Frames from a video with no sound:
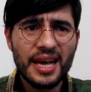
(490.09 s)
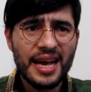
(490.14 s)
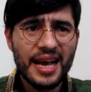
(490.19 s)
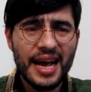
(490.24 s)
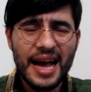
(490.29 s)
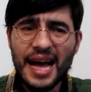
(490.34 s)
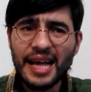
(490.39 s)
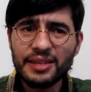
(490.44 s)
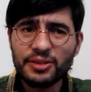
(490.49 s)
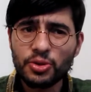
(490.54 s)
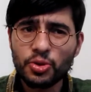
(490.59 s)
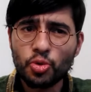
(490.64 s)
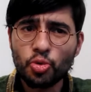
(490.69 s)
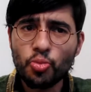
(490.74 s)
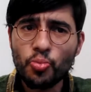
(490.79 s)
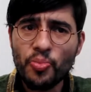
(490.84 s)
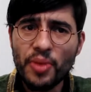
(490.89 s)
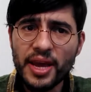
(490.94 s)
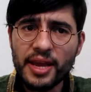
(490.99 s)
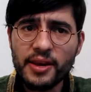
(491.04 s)
had two
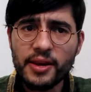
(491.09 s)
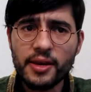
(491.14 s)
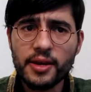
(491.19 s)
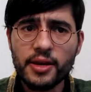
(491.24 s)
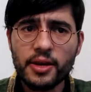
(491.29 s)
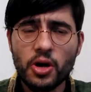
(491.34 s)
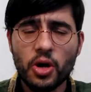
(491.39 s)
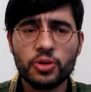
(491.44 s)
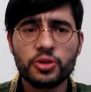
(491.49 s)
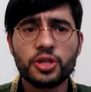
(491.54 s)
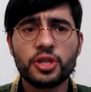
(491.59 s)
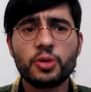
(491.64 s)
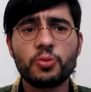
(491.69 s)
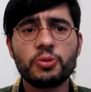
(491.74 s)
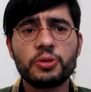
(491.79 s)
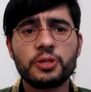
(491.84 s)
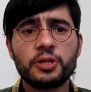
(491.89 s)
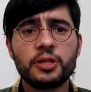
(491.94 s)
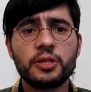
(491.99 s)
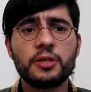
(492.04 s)
main
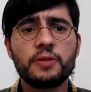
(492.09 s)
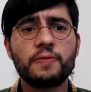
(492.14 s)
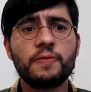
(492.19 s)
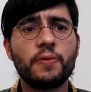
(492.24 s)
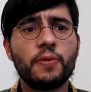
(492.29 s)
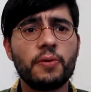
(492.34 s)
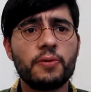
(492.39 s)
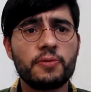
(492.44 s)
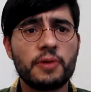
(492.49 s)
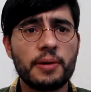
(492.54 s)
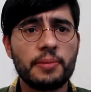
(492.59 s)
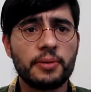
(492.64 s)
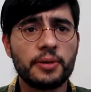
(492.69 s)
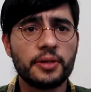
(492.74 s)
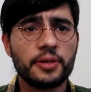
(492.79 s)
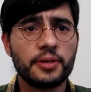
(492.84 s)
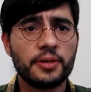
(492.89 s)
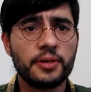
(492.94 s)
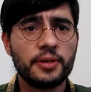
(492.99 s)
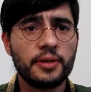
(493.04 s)
consequences for the
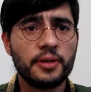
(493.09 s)
rebels.